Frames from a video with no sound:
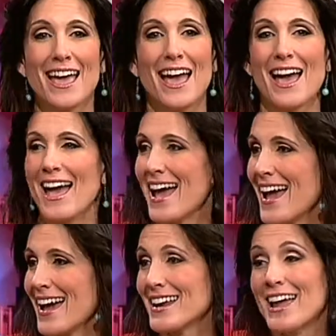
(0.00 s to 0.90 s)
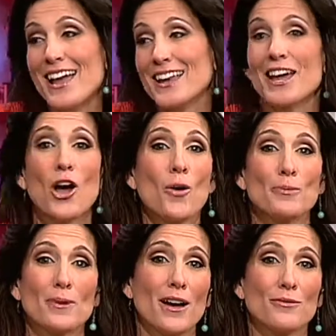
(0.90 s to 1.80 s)
a pleasure. And I and I hope
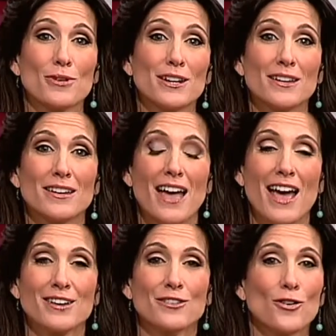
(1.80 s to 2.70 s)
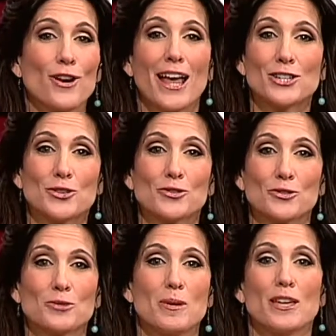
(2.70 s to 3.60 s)
uh, Rita and her angels are
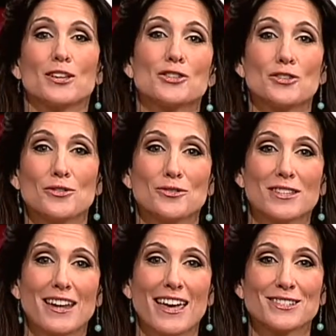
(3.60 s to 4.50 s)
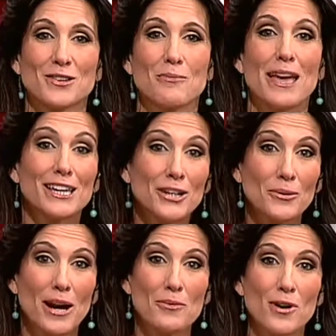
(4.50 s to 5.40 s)
speaking to you today. So make it a
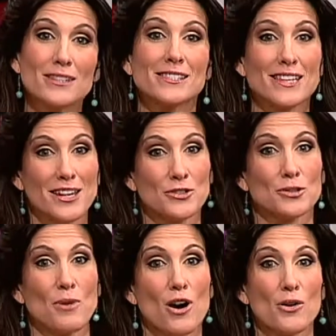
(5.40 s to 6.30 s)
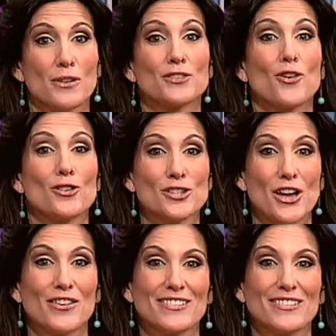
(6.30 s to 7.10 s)
great one. See you here tomorrow on the Dawn Show.